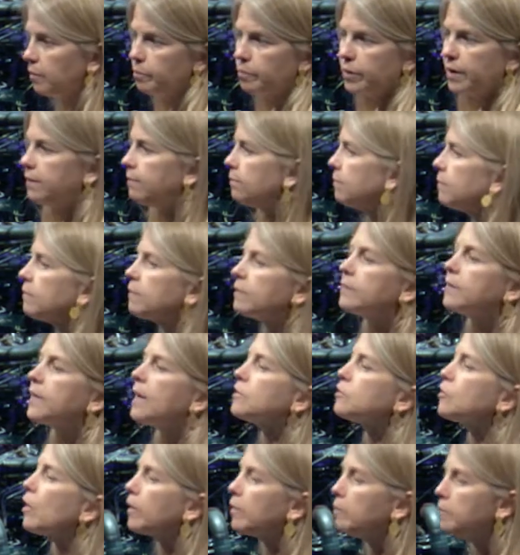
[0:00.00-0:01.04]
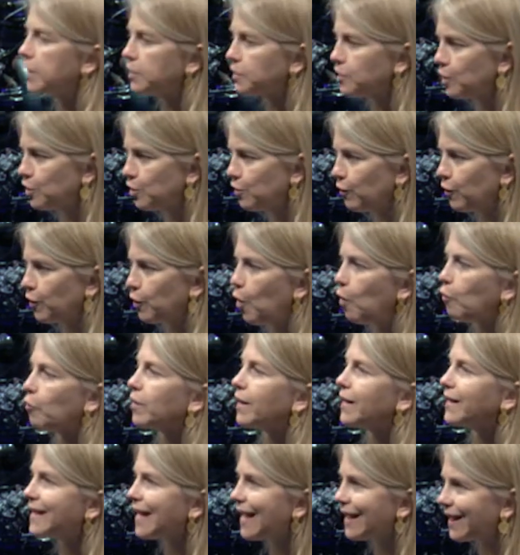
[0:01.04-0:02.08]
But that's not a message for over
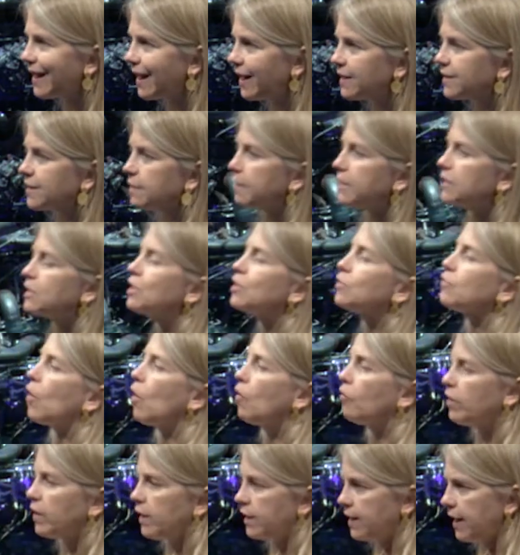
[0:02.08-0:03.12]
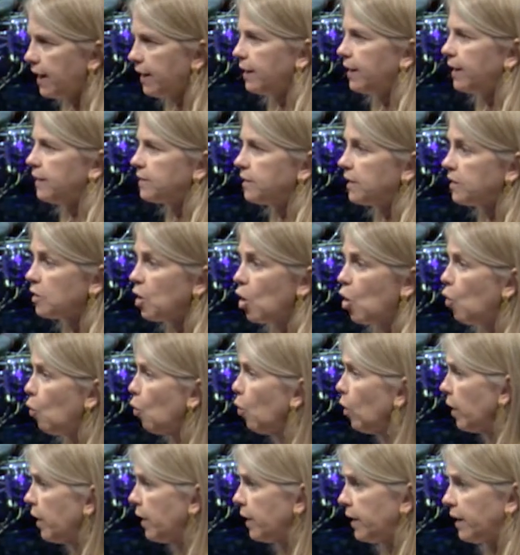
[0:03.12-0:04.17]
the decades. The message for over the decades is
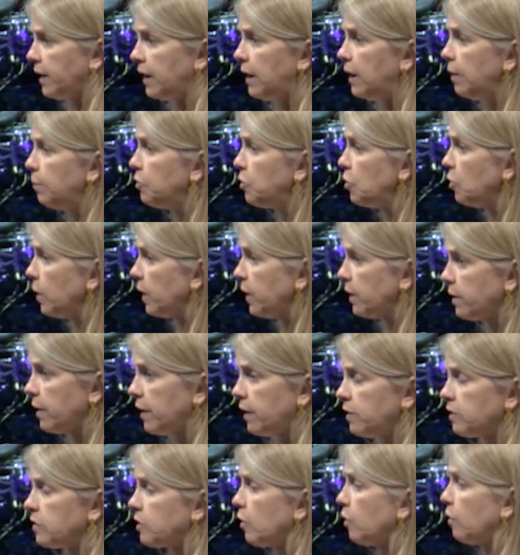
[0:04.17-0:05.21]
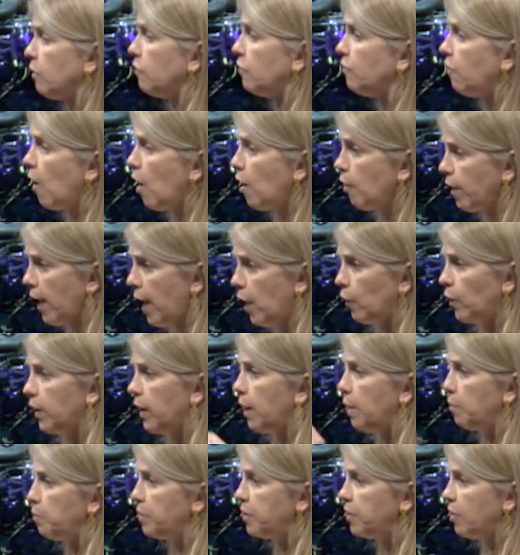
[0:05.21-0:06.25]
we're going to keep doing things that are far out
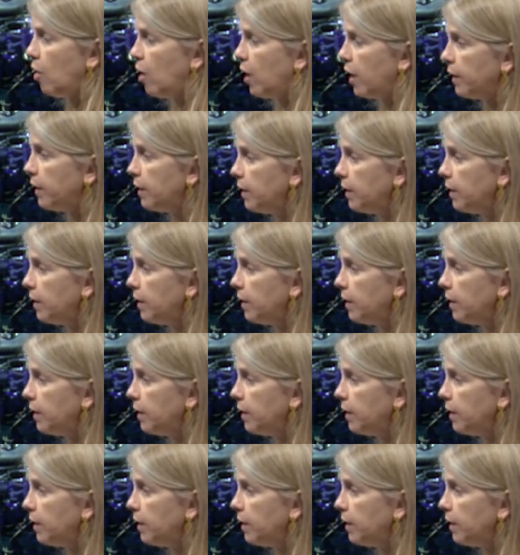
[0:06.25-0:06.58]
and beyond.